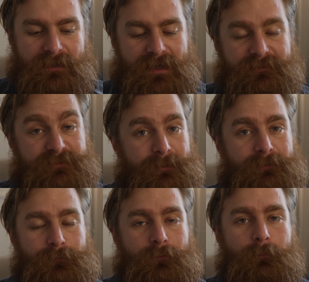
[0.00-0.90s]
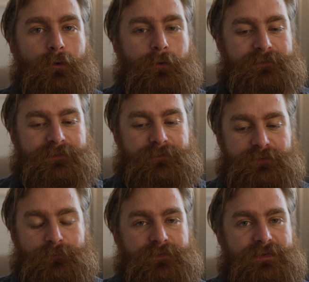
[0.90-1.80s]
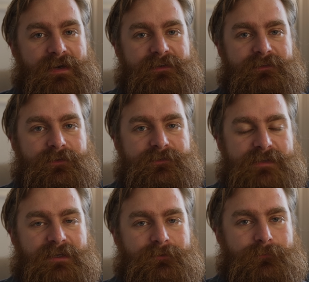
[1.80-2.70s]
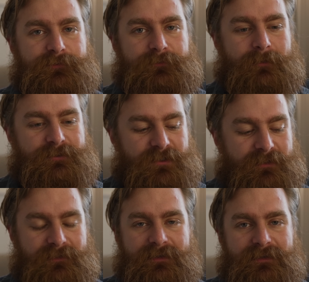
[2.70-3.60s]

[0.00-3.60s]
And there's been a lot of reports that filtered down into the tank crews at Russia